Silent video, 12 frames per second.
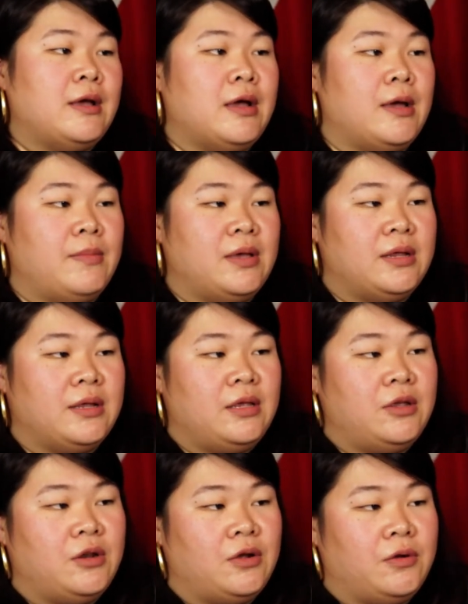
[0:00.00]
um, and,
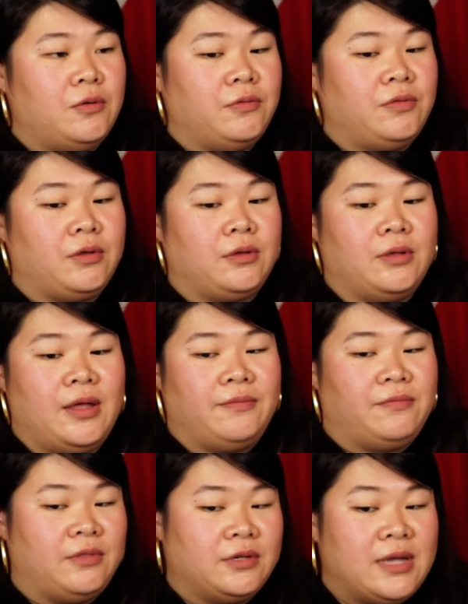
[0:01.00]
eh, you know, the,
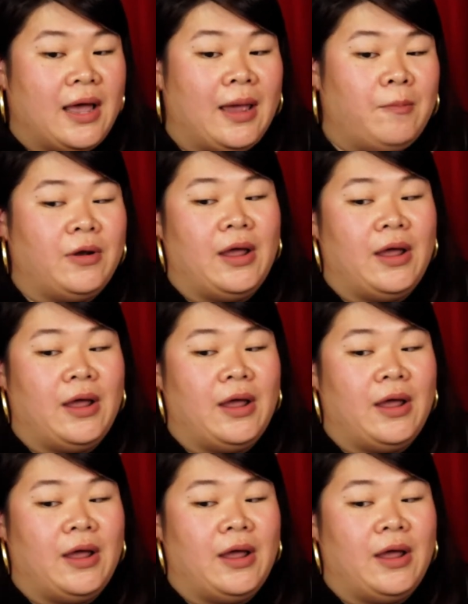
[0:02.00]
at the time